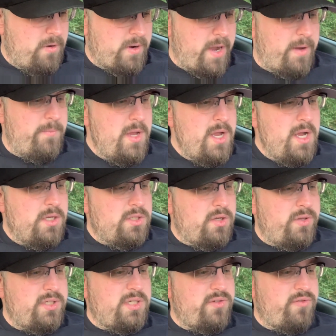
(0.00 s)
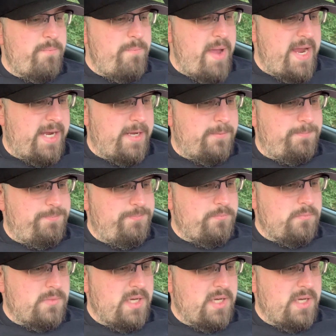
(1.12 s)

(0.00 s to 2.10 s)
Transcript: Okay. So this is from Megan,